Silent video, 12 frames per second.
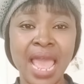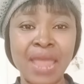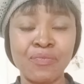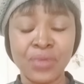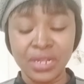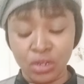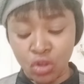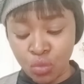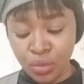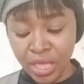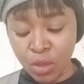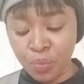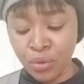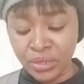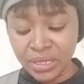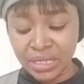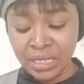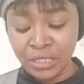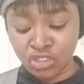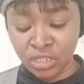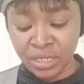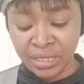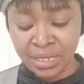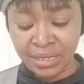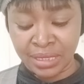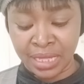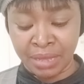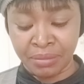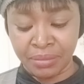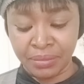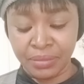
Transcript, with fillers: I pray the Lord will help us in Jesus' name.